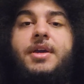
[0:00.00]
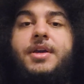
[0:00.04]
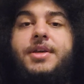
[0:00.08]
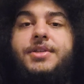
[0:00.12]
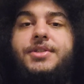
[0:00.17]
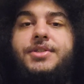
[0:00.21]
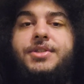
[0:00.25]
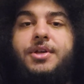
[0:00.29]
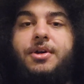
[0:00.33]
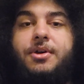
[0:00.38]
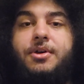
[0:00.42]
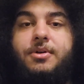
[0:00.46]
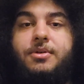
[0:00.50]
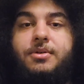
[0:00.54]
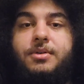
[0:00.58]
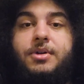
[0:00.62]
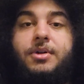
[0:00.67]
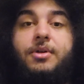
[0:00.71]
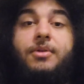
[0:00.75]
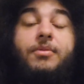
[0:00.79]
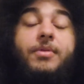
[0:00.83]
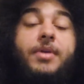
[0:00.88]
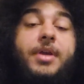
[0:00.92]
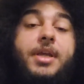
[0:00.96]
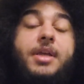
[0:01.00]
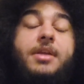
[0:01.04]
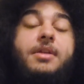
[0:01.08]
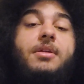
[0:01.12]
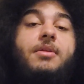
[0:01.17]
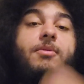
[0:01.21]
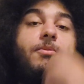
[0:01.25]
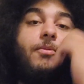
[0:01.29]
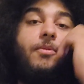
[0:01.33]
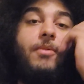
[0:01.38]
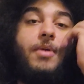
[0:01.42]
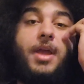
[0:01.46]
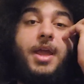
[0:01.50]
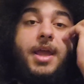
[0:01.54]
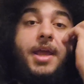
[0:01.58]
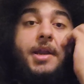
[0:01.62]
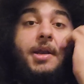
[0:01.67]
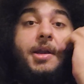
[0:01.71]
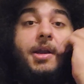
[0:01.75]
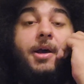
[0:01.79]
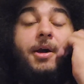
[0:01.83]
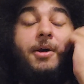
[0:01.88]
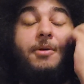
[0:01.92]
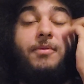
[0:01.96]
So Karine
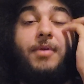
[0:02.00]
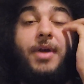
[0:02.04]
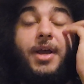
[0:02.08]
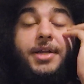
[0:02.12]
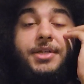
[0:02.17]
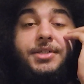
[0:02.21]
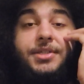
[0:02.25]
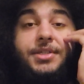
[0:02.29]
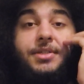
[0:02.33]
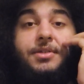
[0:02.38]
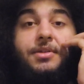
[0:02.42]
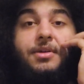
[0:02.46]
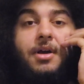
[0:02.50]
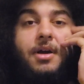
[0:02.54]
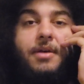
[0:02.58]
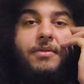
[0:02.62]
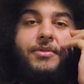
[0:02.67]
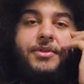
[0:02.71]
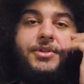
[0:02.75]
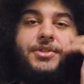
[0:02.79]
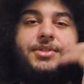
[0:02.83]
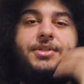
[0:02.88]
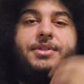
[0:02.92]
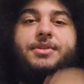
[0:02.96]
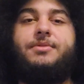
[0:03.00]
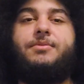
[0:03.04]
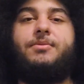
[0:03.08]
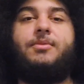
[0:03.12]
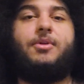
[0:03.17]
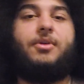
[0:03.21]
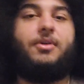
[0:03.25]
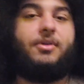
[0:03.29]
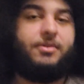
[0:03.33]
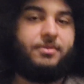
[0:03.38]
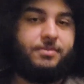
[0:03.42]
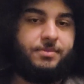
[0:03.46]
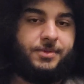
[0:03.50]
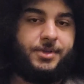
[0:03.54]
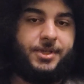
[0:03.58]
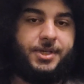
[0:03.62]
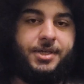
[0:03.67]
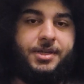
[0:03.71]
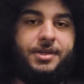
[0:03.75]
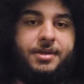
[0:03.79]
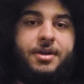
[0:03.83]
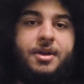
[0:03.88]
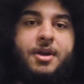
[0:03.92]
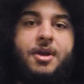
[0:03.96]
and Raijin obviously were
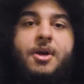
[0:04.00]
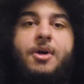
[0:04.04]
the